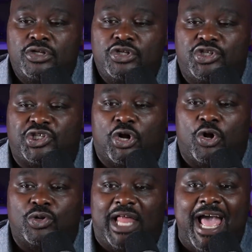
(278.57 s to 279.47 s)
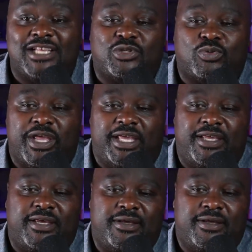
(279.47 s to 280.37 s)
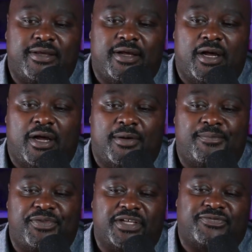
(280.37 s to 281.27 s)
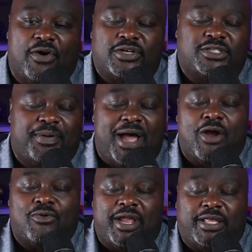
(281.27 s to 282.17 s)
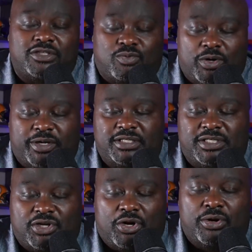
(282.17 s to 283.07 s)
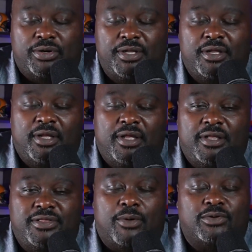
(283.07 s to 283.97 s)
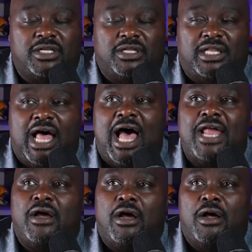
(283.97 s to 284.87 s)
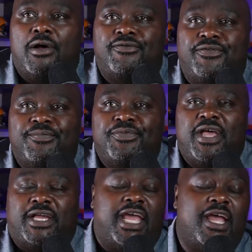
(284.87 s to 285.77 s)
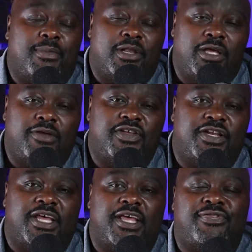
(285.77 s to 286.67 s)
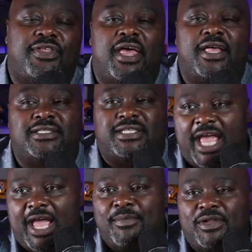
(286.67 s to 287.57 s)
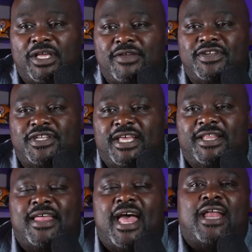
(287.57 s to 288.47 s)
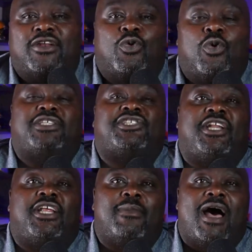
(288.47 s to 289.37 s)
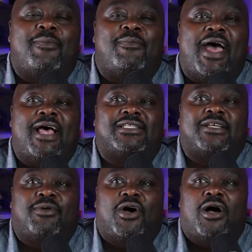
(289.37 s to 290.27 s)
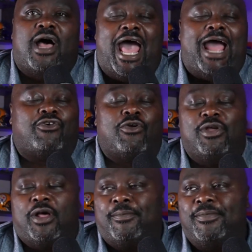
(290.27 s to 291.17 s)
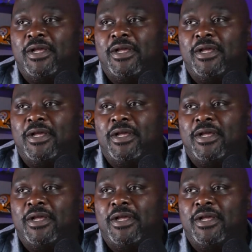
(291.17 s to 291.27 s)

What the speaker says: So last week, as far as the power rankings were concerned, there was a lot of can't believe you did this, can't believe you did that, questioning my basketball acronym.